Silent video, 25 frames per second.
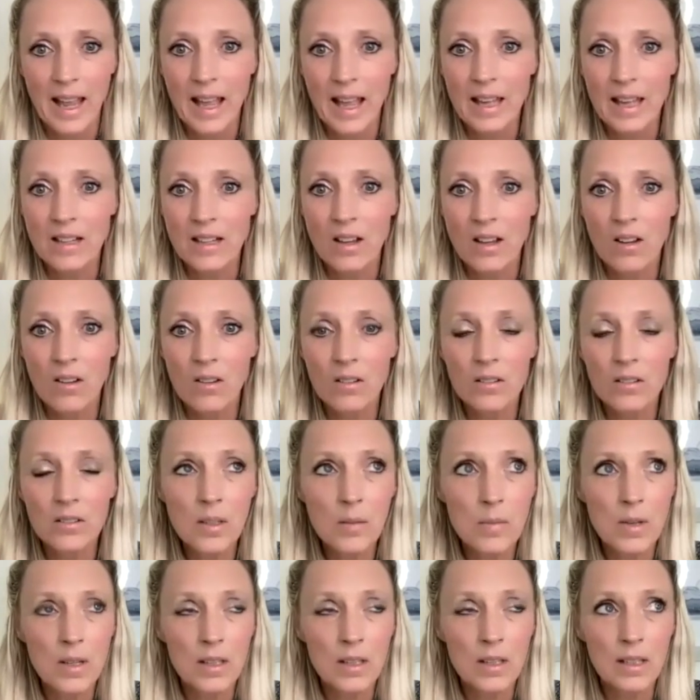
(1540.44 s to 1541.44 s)
And
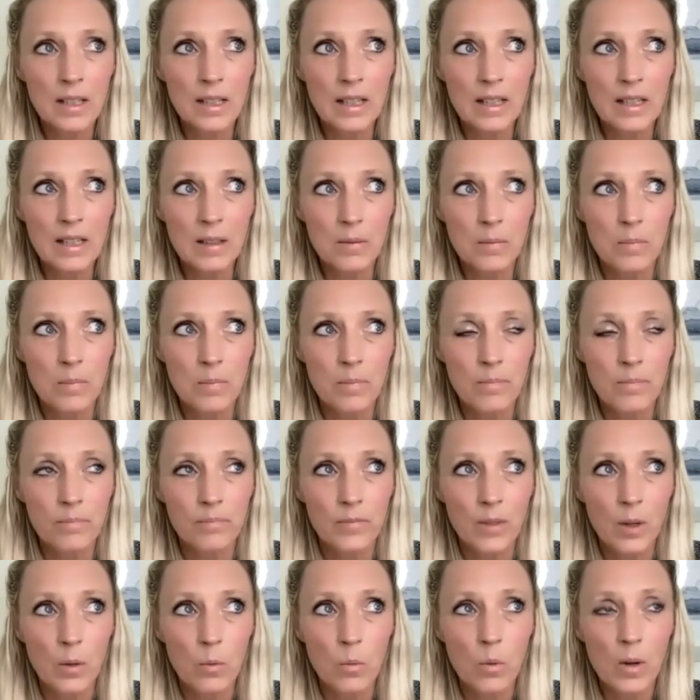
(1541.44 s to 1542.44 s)
ultimately,
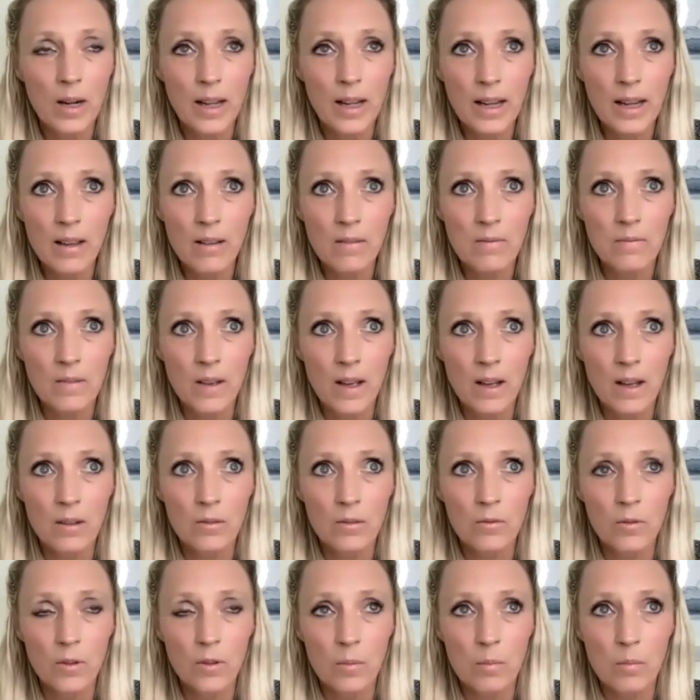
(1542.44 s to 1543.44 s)
what I have
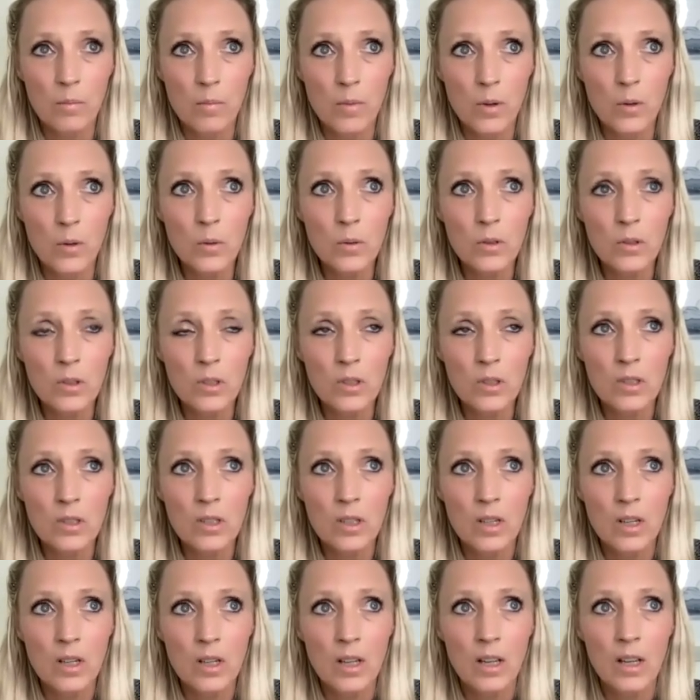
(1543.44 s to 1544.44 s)
found for most
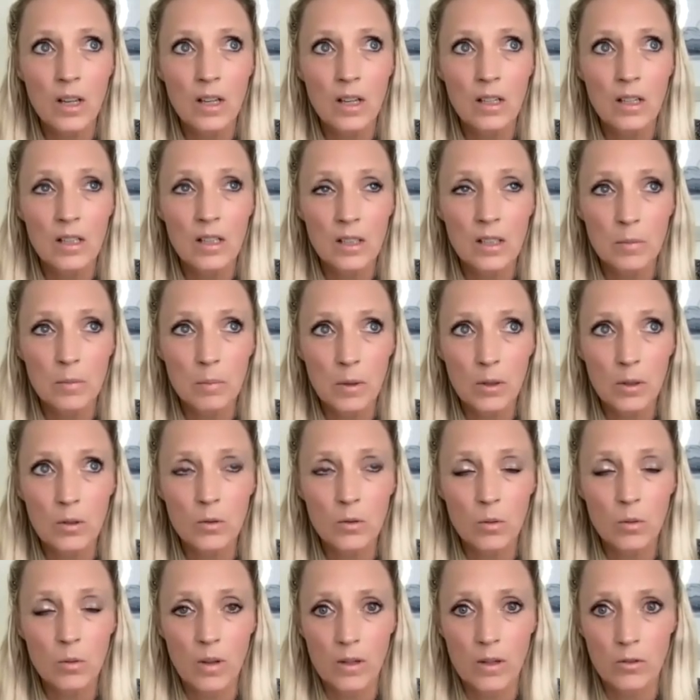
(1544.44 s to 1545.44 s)

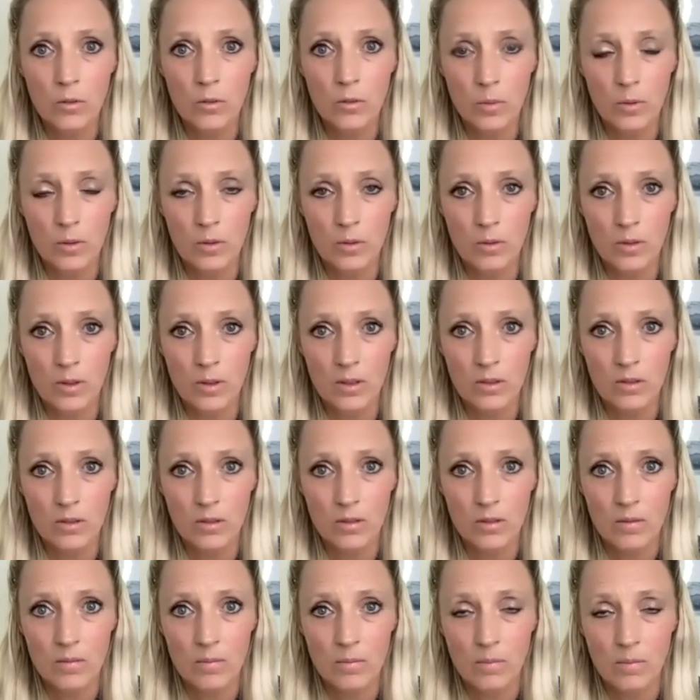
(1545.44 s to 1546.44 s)
spiritual
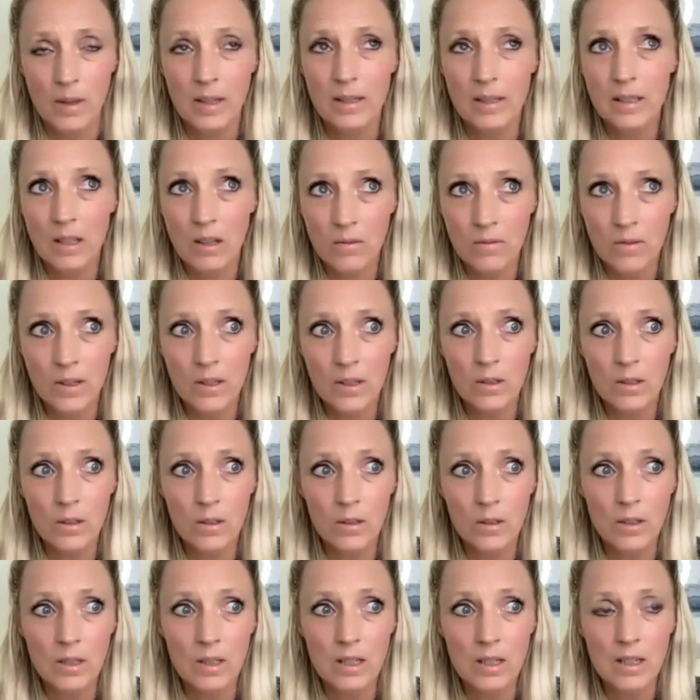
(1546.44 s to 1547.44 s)
entrepreneurs, myself
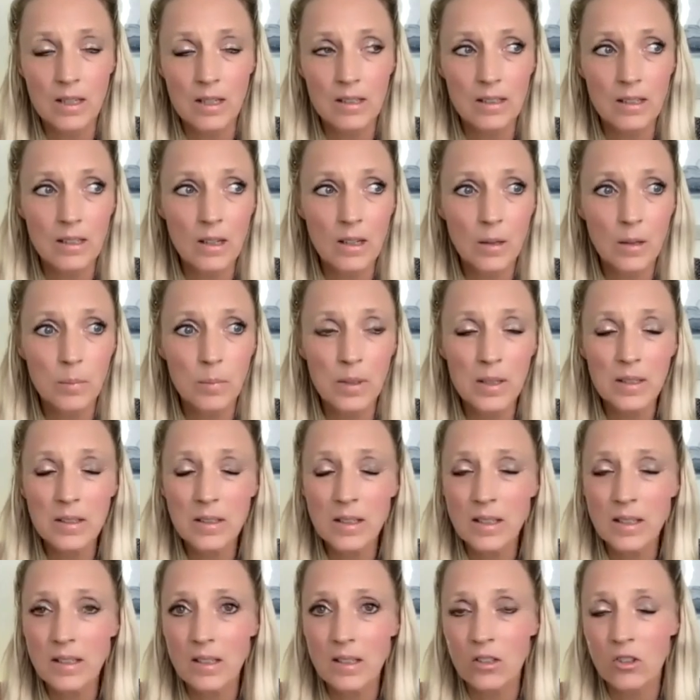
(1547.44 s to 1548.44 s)
included, is that our
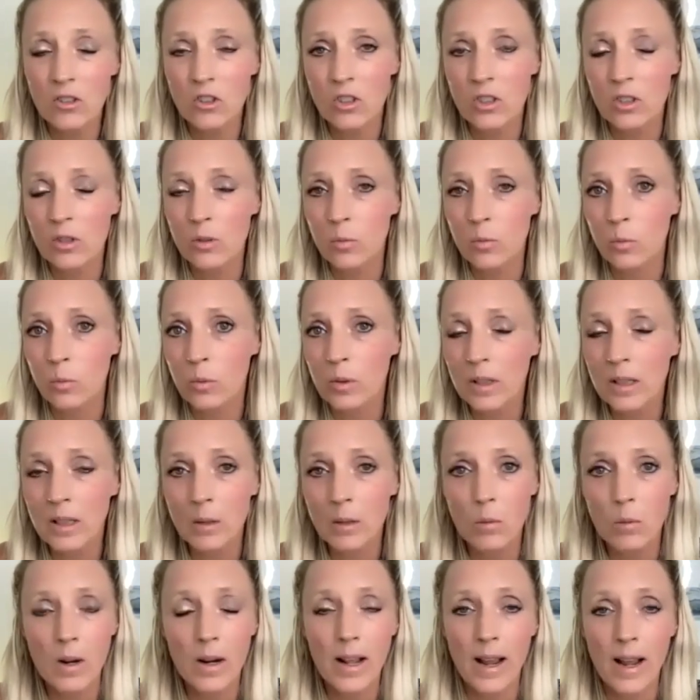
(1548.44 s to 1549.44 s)
businesses just really
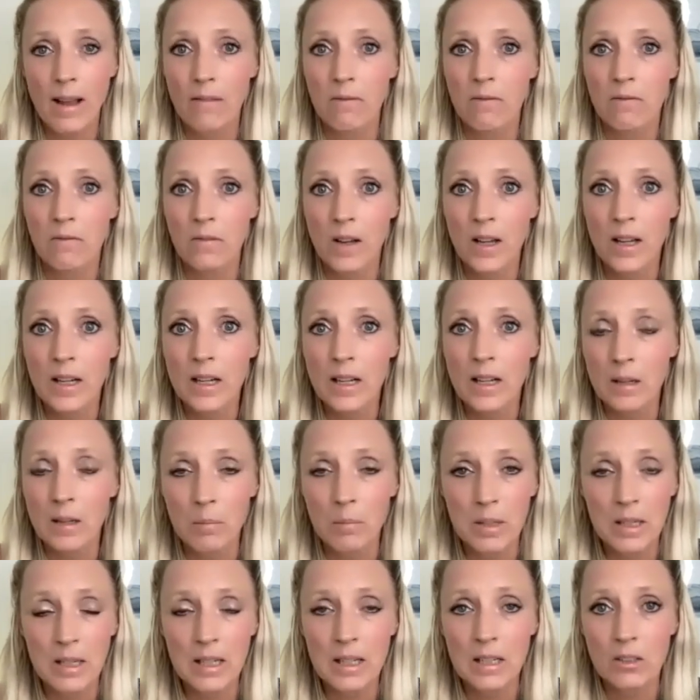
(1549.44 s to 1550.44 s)
want to have fun and
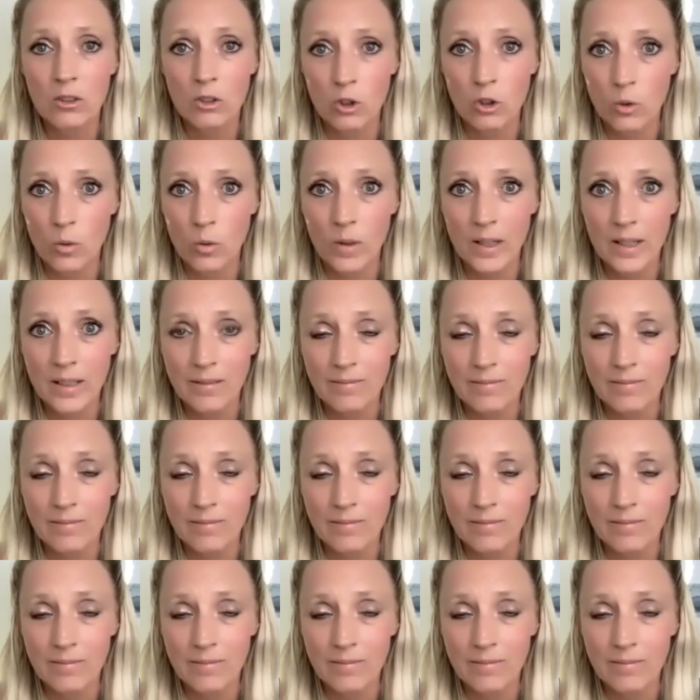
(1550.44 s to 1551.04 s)
be in joy.